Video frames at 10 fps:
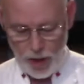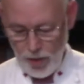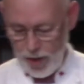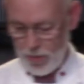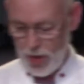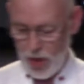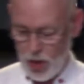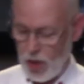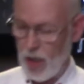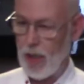grams each
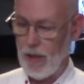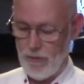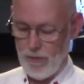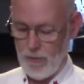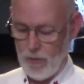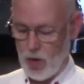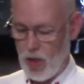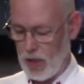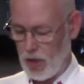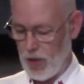of
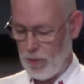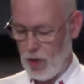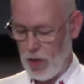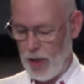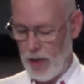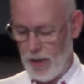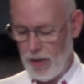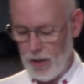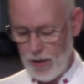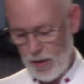chocolate chip cookie,
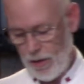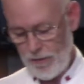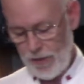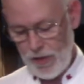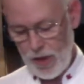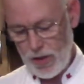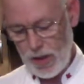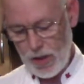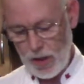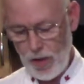50 to
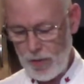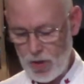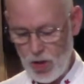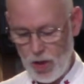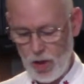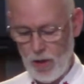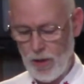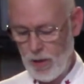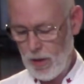60 grams of sugar,